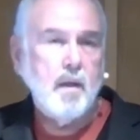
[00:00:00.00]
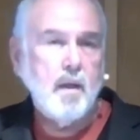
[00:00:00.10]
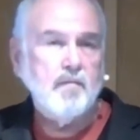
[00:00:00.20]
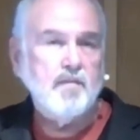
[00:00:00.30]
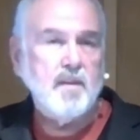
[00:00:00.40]

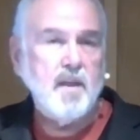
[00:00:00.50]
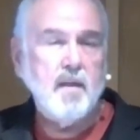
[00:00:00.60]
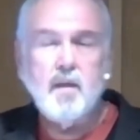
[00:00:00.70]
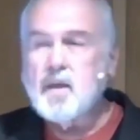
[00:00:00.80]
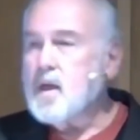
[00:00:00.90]
of
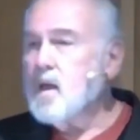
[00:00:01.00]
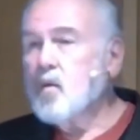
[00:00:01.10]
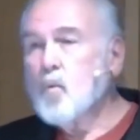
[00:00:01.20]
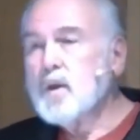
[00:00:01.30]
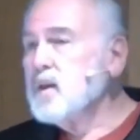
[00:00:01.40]
saying, "Yeah,
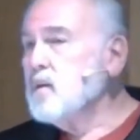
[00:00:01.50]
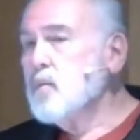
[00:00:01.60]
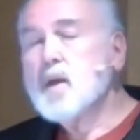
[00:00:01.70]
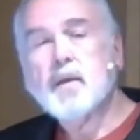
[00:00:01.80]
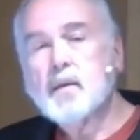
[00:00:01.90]
we didn't
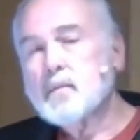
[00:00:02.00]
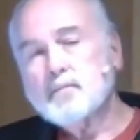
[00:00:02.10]
make it